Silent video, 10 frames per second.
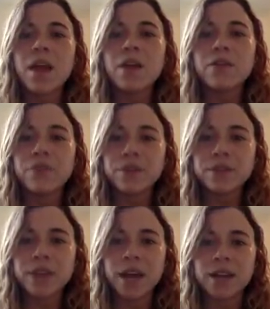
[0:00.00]
Foods
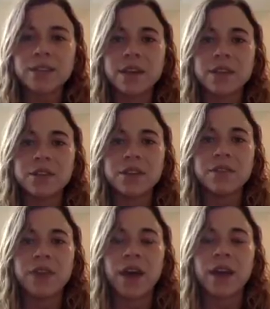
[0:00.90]
high in saturated
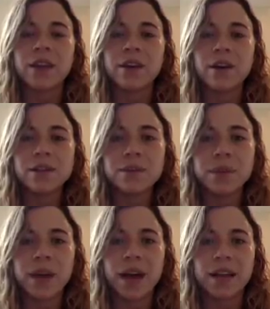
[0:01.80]
fat can also be
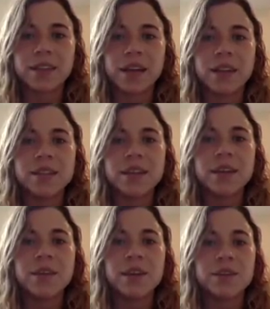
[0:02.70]
high in dietary
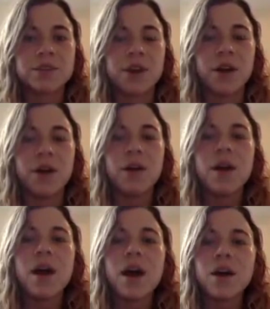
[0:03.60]
cholesterol,
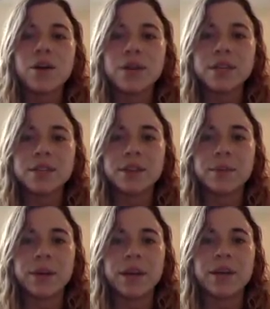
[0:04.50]
according to the
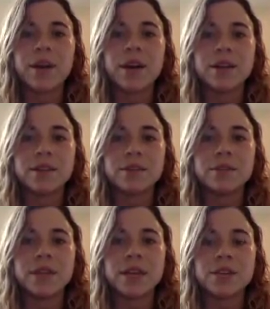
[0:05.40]
American Heart
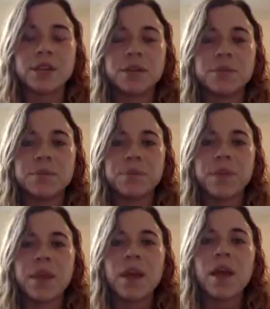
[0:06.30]
Association.
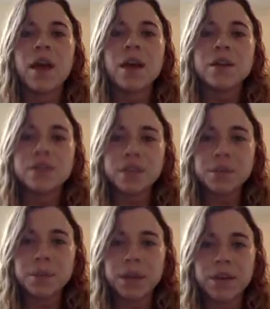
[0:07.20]
Certain
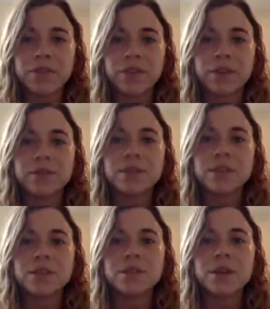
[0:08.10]
plant foods, such
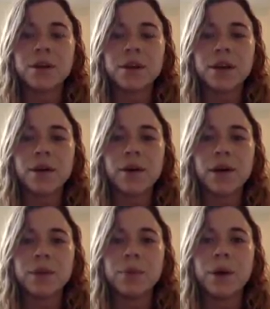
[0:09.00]
as coconut oil
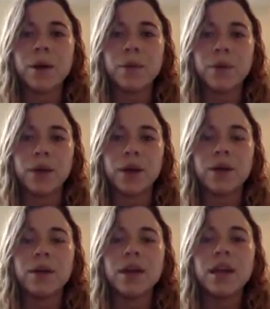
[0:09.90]
and palm oil,
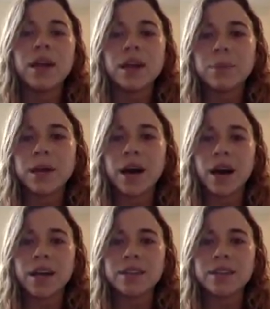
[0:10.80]
can be high in